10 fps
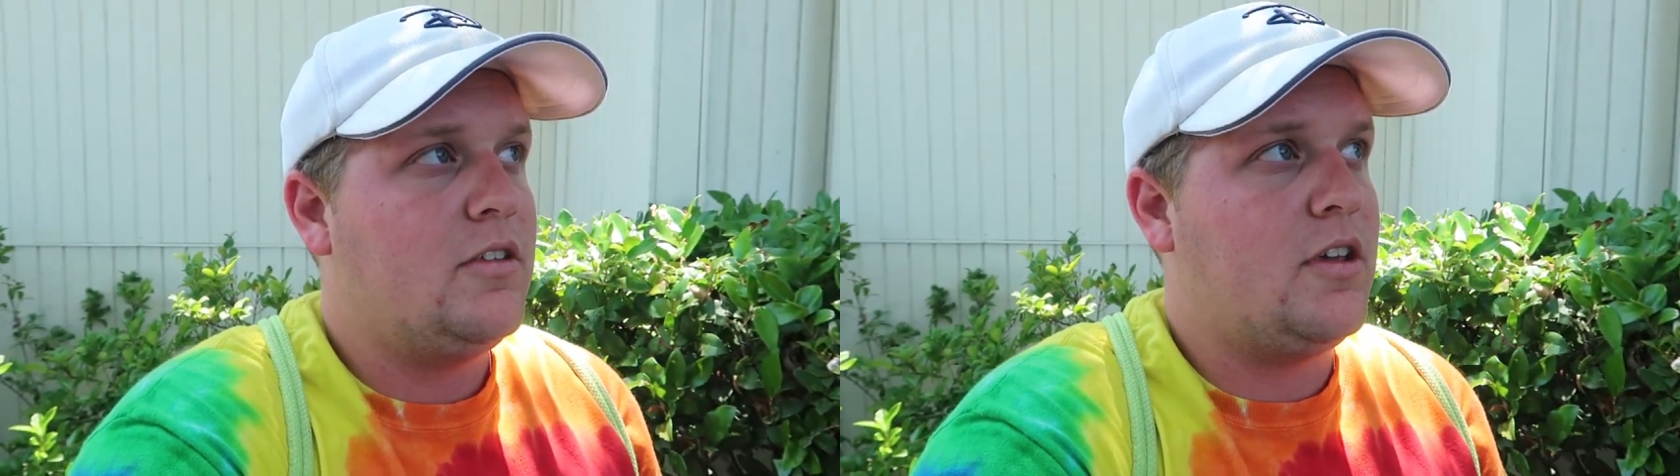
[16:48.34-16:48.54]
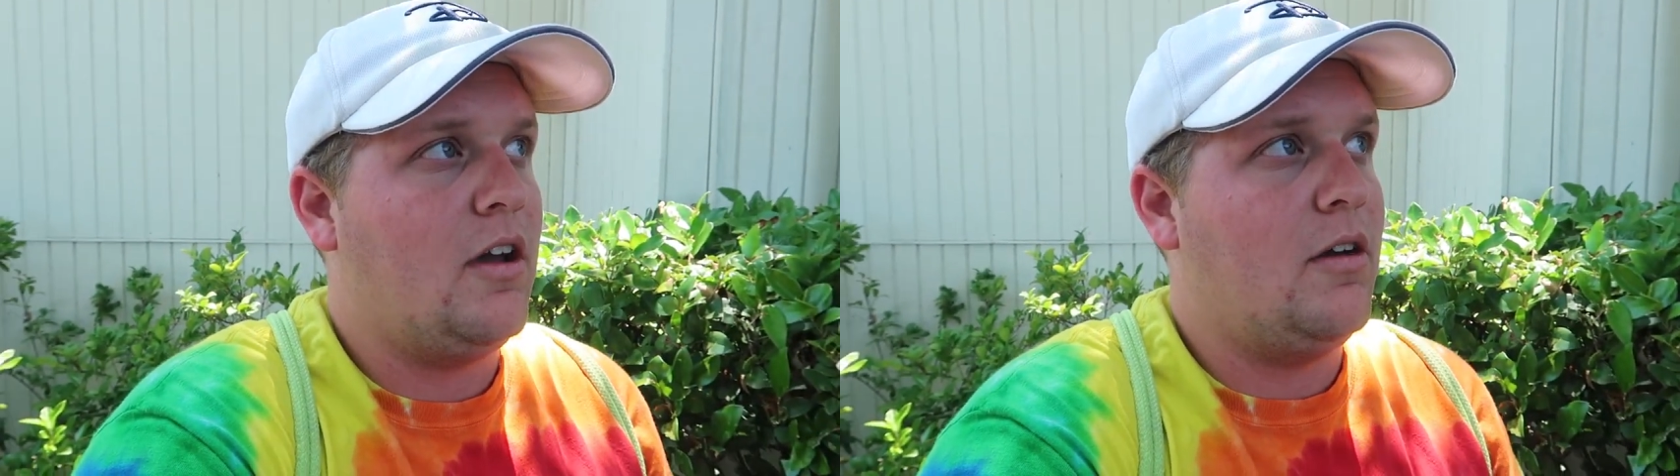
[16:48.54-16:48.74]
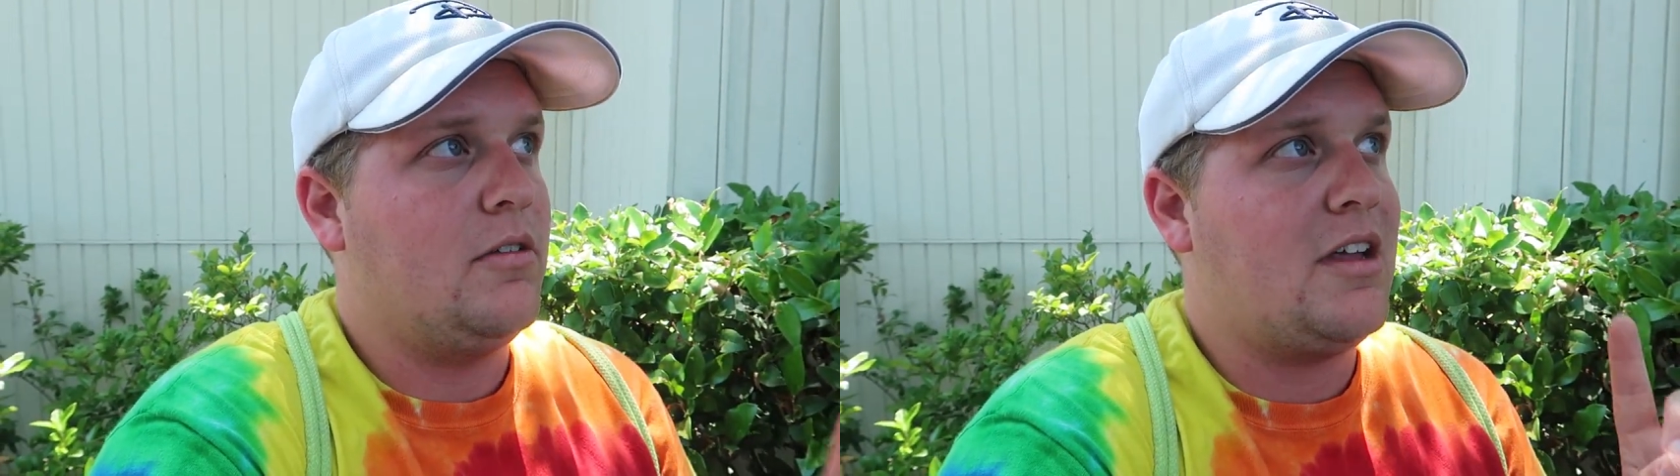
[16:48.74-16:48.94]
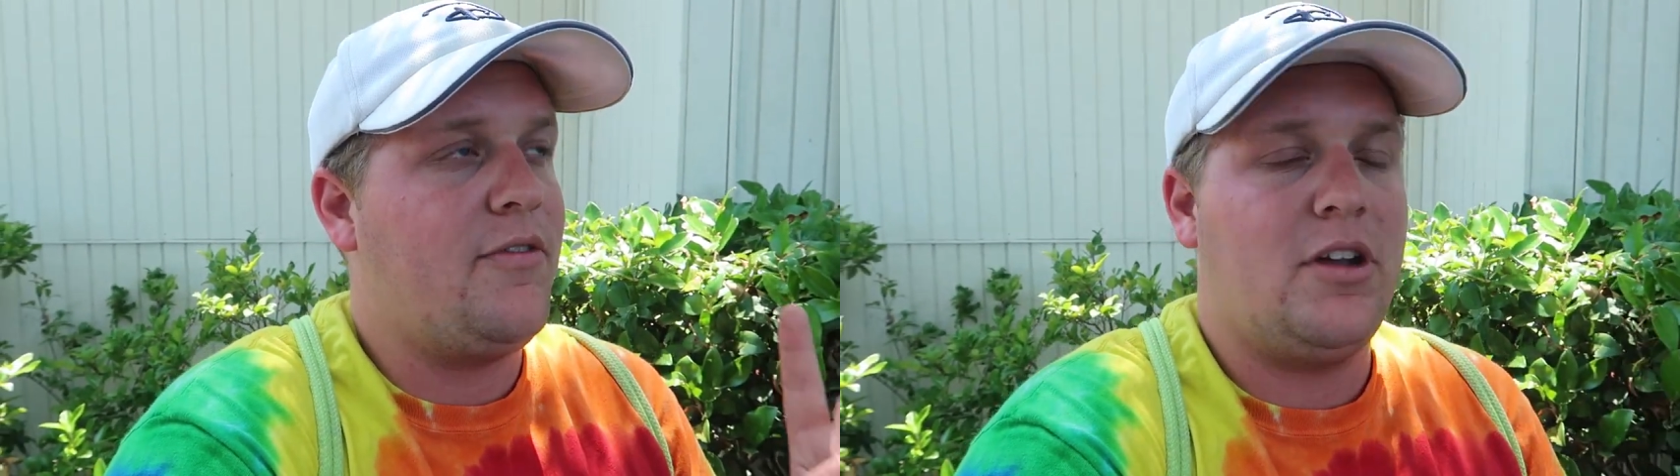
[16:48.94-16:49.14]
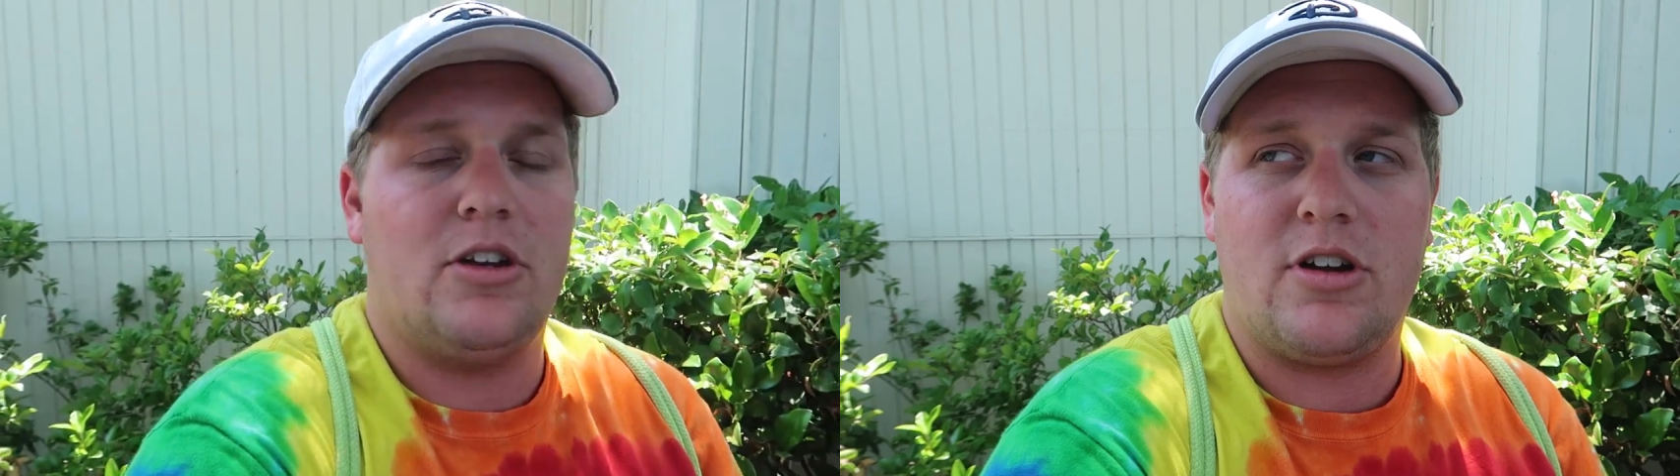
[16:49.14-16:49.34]
So
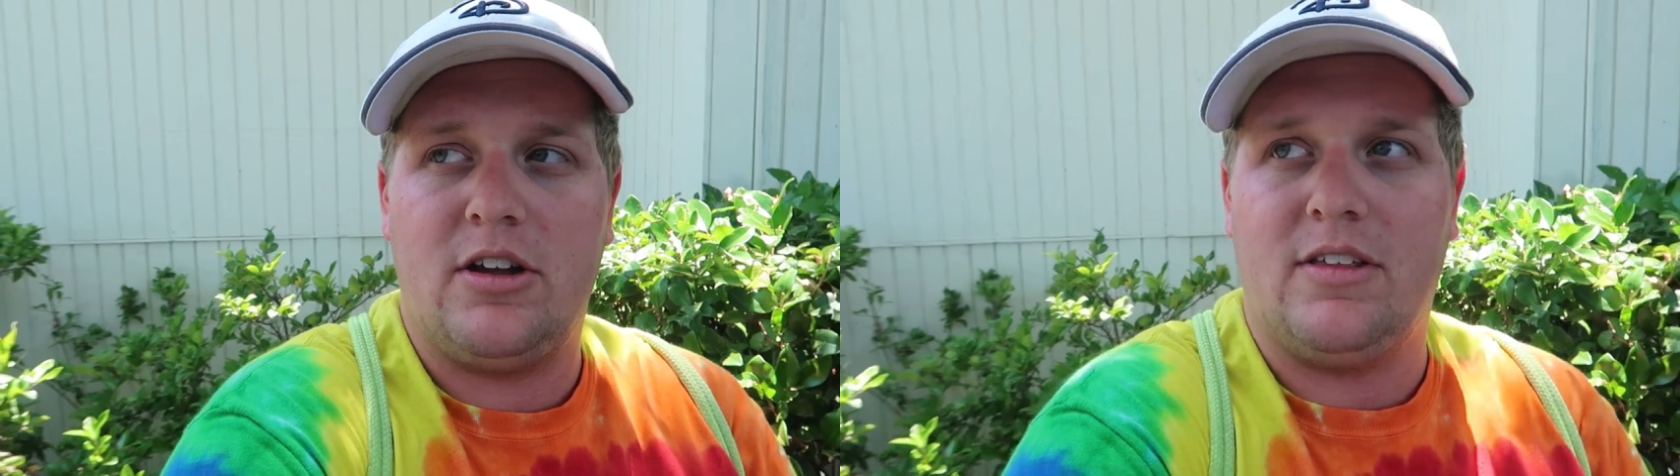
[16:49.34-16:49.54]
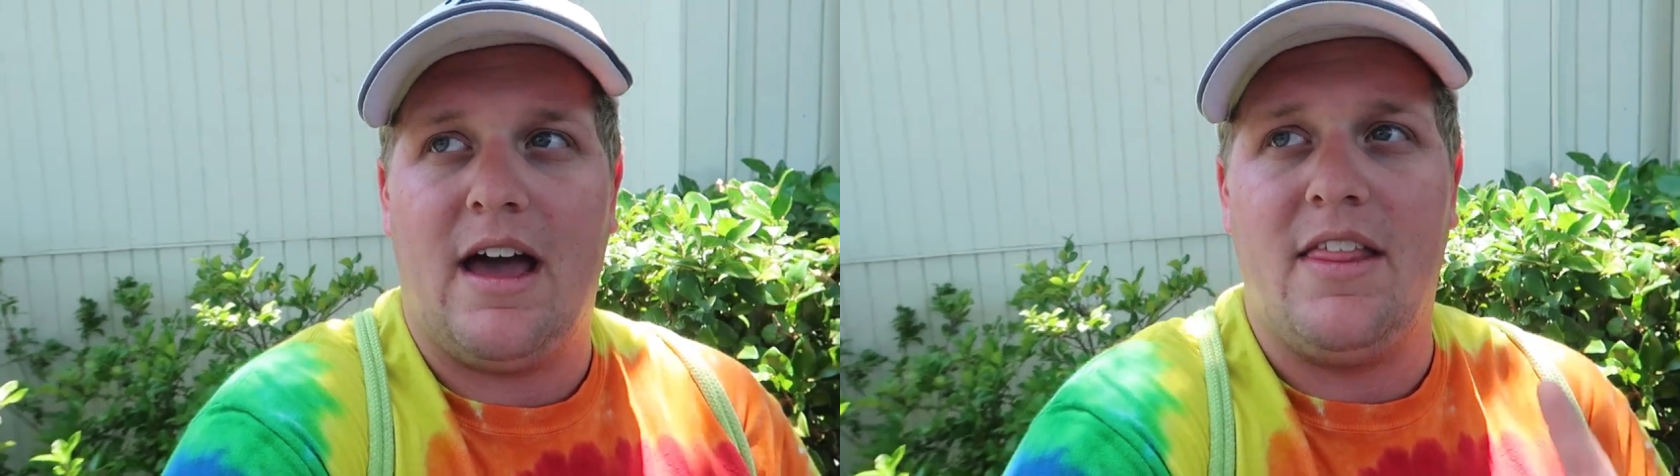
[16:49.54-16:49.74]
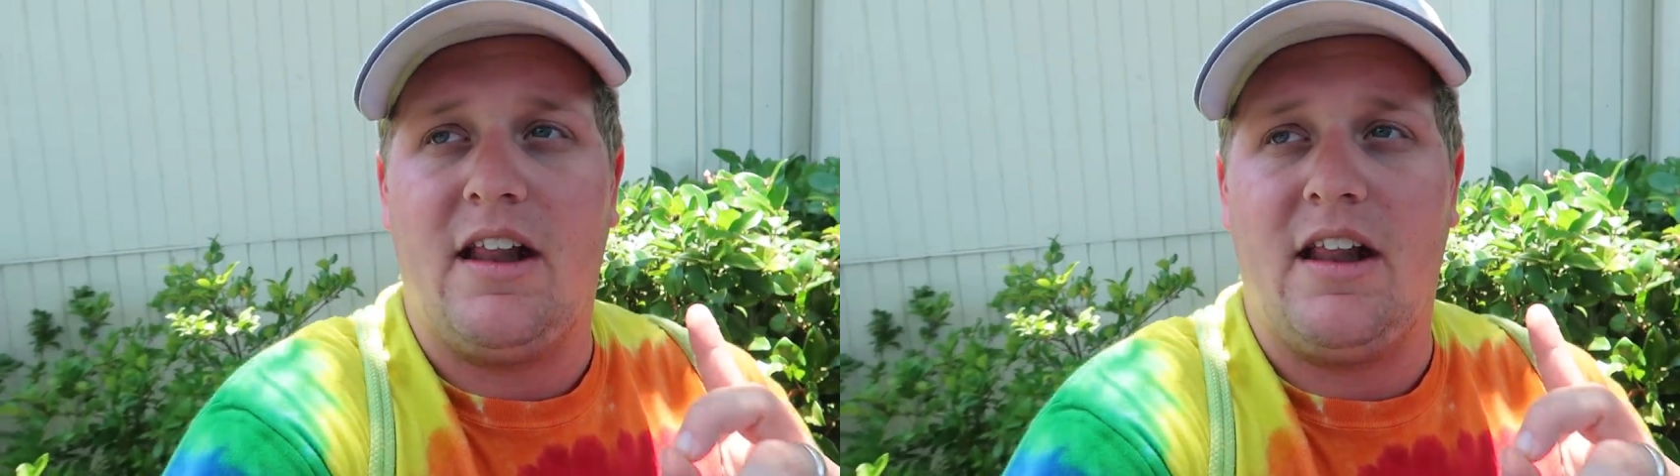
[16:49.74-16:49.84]
definitely going to try to do that.